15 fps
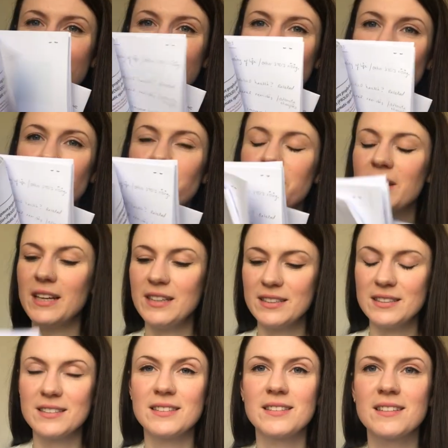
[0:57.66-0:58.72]
Look at all
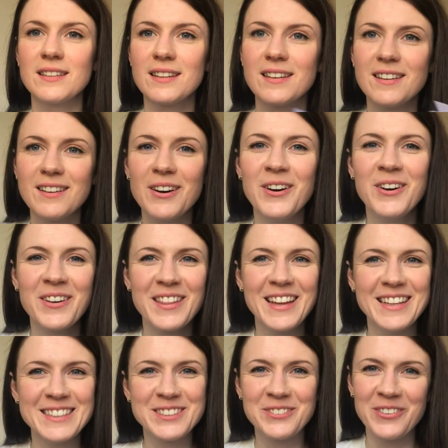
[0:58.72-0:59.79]
this. Oh,
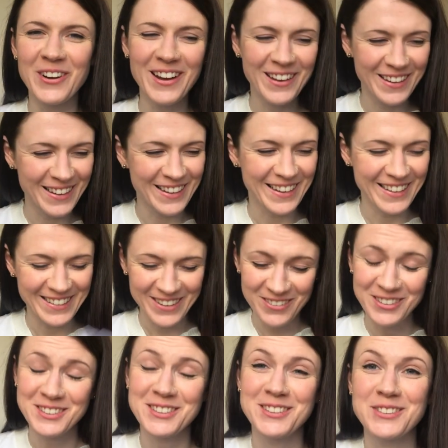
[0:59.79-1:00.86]
there's work. I've
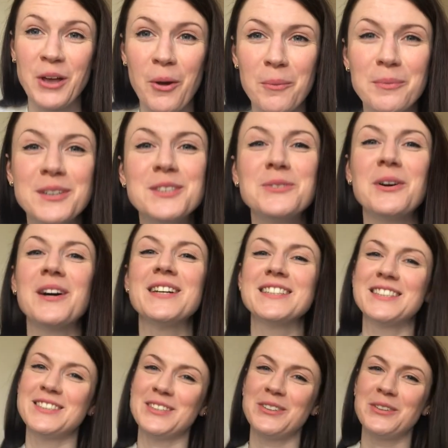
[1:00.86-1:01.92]
got so much work
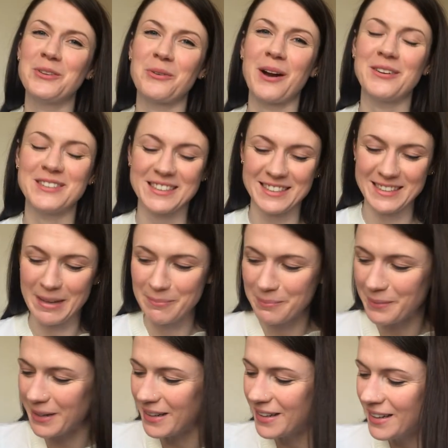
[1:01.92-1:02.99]
to do throughout
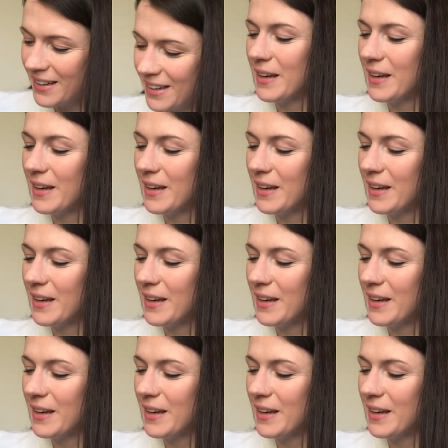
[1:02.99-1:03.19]
December.